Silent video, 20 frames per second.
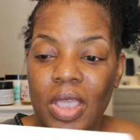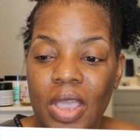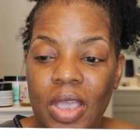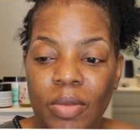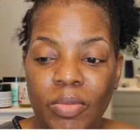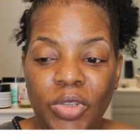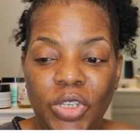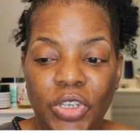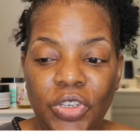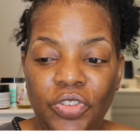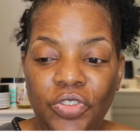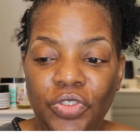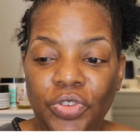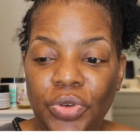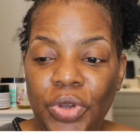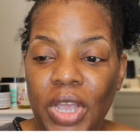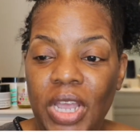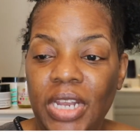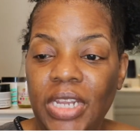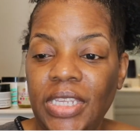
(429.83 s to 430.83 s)
I'm just
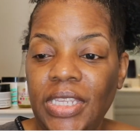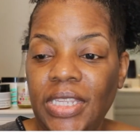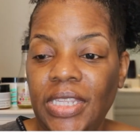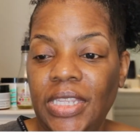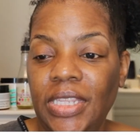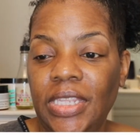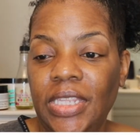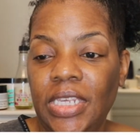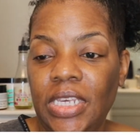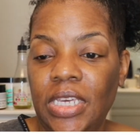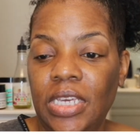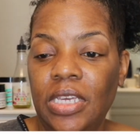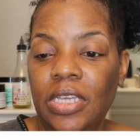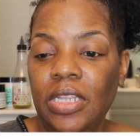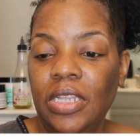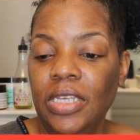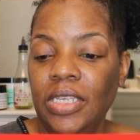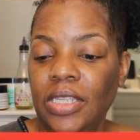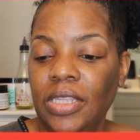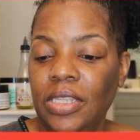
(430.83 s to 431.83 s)
trying to see.
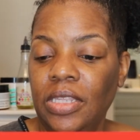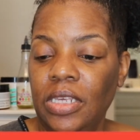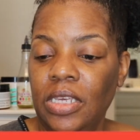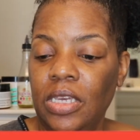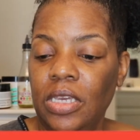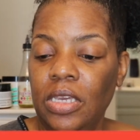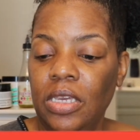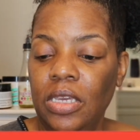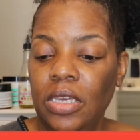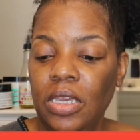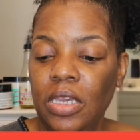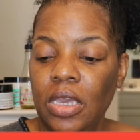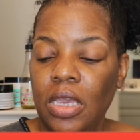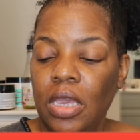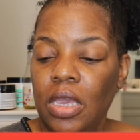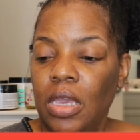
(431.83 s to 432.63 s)
Let's see.